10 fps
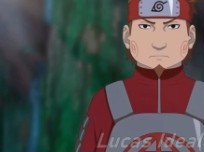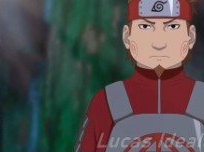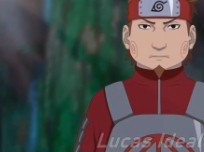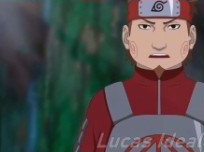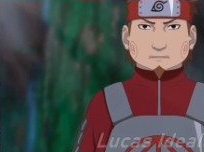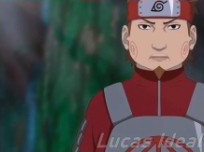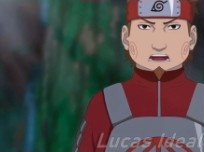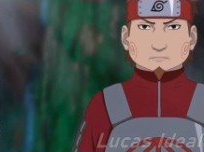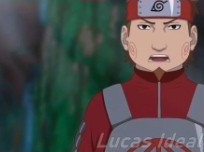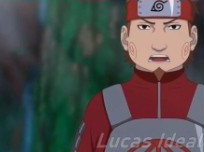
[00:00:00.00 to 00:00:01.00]
Do you
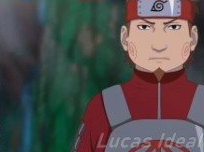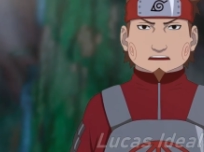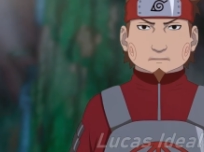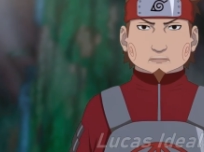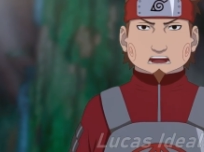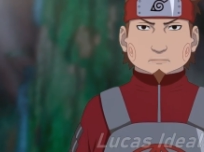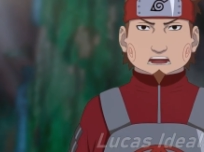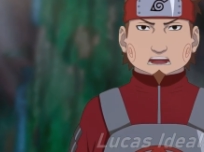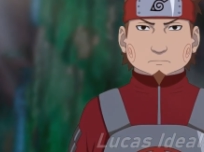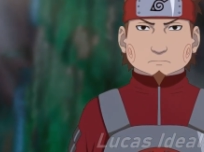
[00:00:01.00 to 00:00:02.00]
remember Kurenai
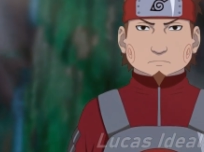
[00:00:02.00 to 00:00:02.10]
sensei?